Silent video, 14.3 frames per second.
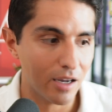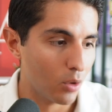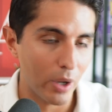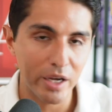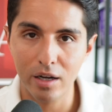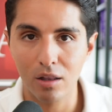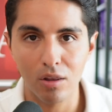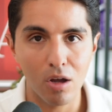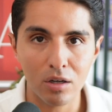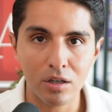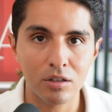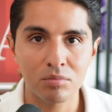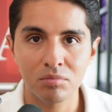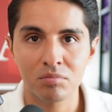to wait any
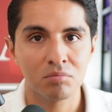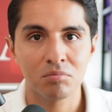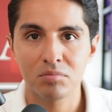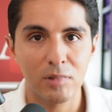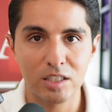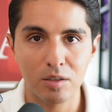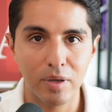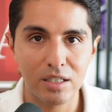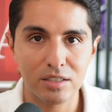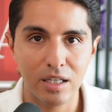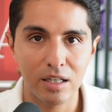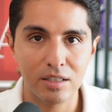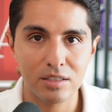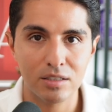longer. Doesn't make
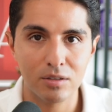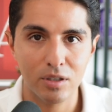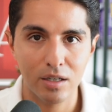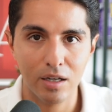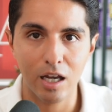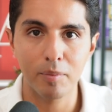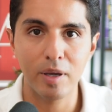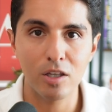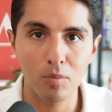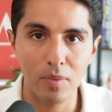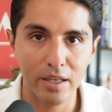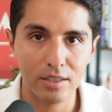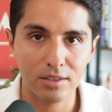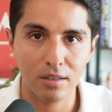sense. Got to make you
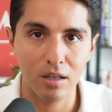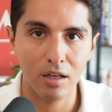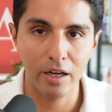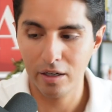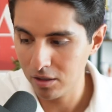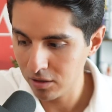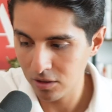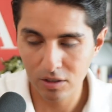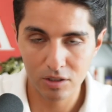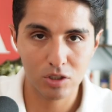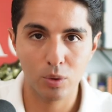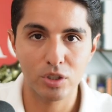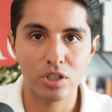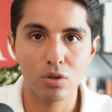money as a client.
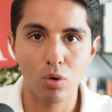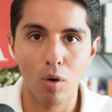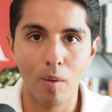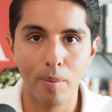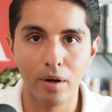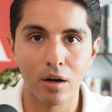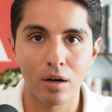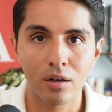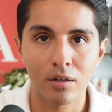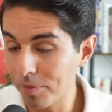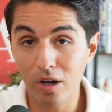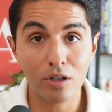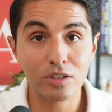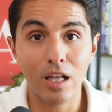Switch it to a webinar.
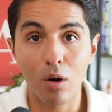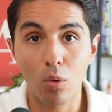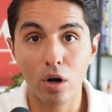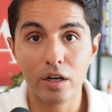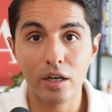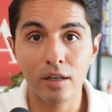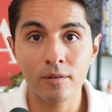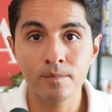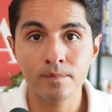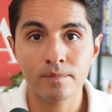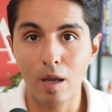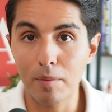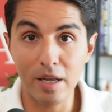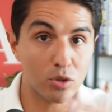Webinar's not working.
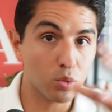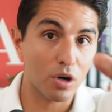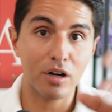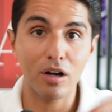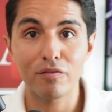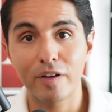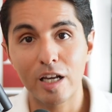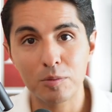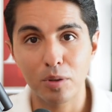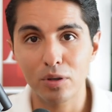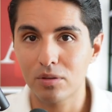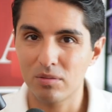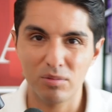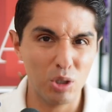Maybe it's working on
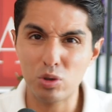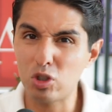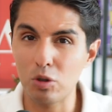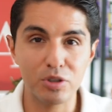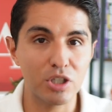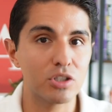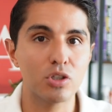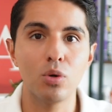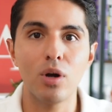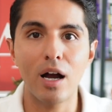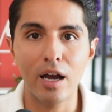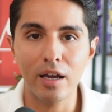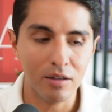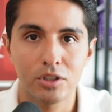Facebook. YouTube's just too
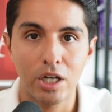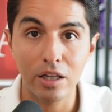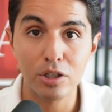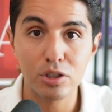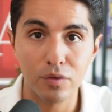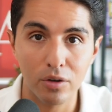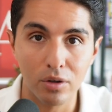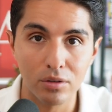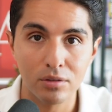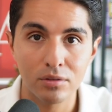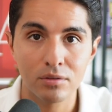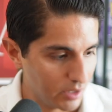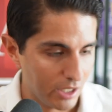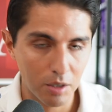high. Challenge funnel.
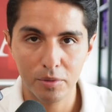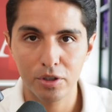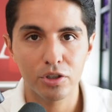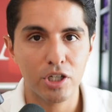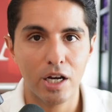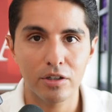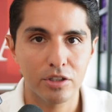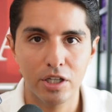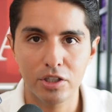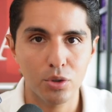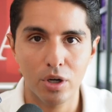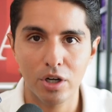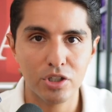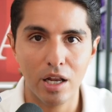Get
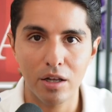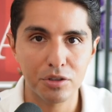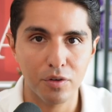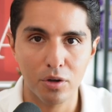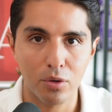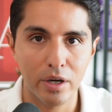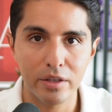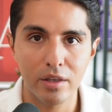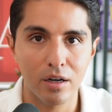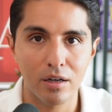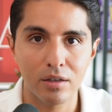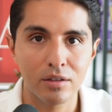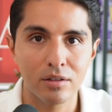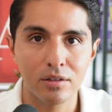you on a challenge funnel right there,